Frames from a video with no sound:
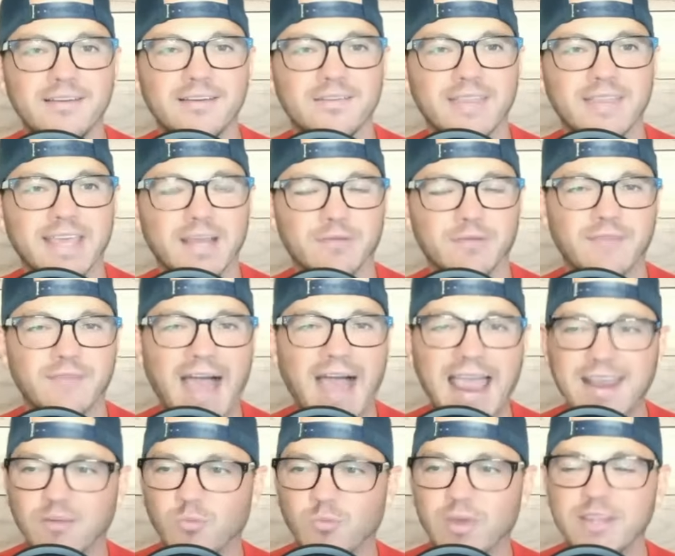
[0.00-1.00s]
They're going to
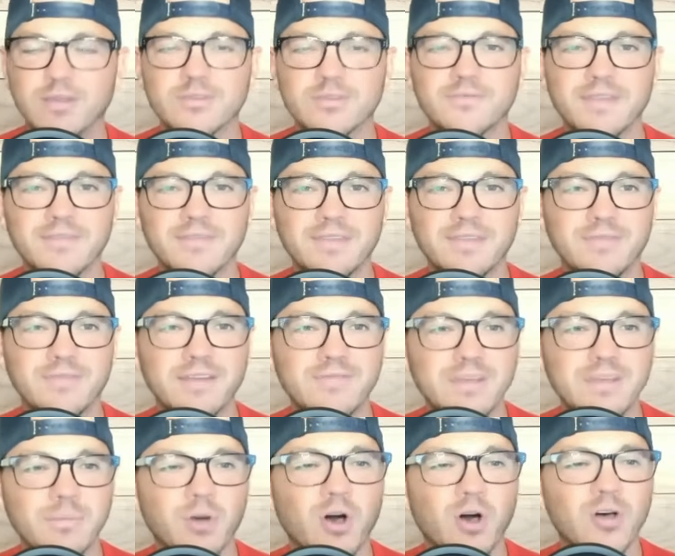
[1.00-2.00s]
fight and win those
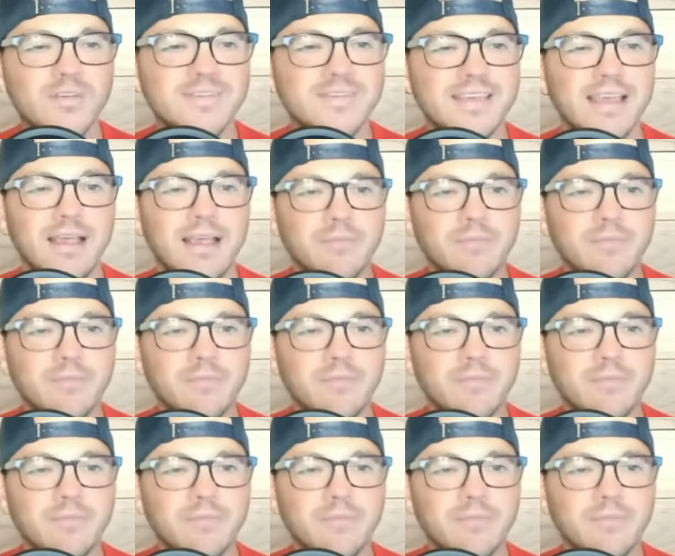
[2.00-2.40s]
50-50 balls?